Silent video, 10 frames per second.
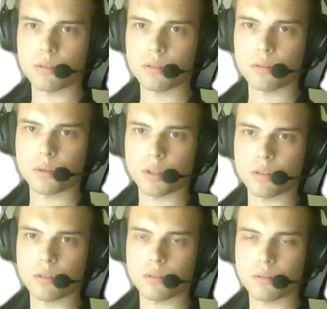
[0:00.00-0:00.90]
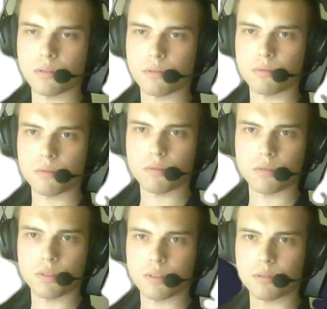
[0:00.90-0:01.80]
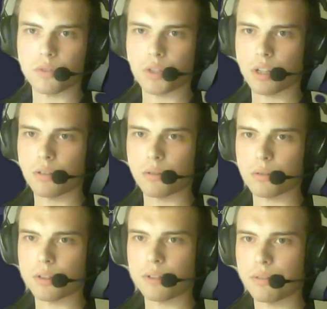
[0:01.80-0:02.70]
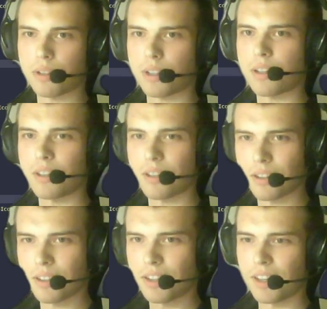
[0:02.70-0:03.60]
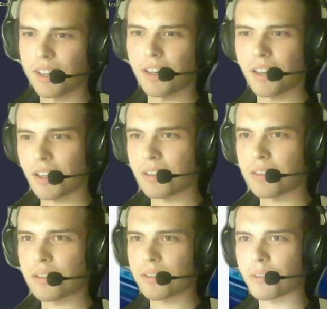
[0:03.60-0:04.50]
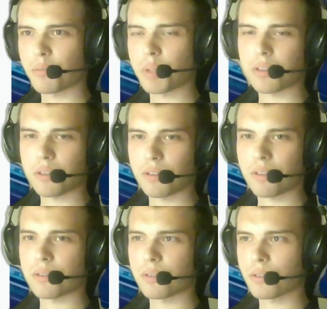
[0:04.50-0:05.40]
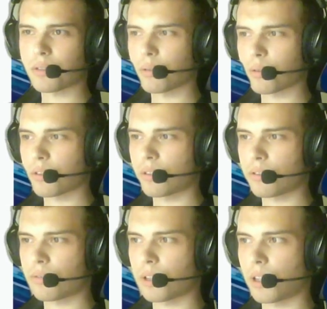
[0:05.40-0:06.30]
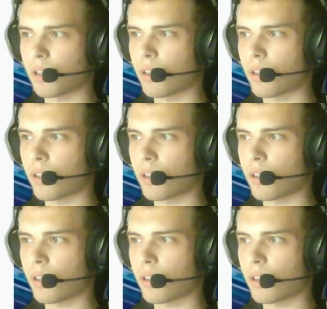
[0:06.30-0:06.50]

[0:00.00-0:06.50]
You can check it yourself. And but this solution is free.